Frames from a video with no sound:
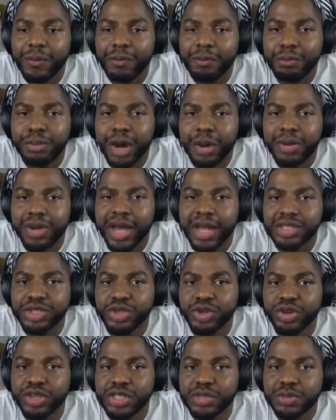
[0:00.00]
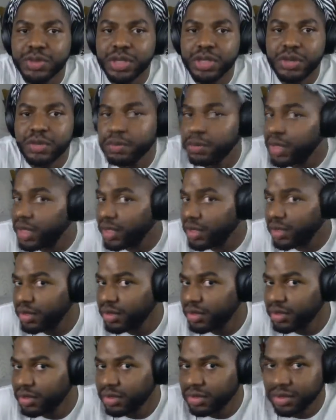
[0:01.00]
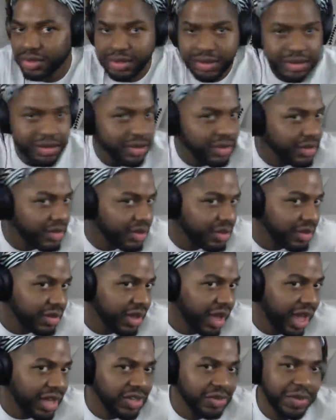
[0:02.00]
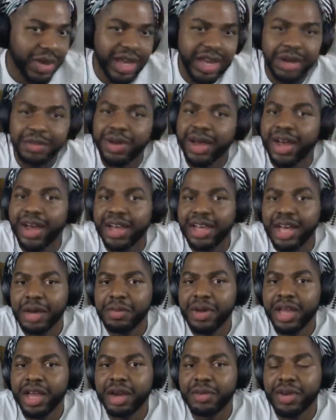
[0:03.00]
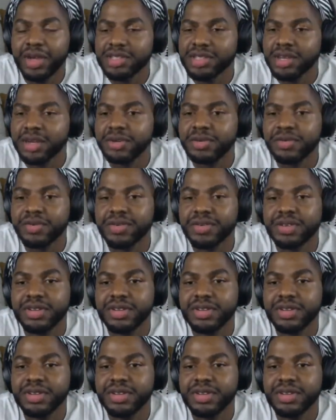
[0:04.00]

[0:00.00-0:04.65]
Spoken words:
Barbara got you crispy? Me? I do my hair. I cut my hair myself.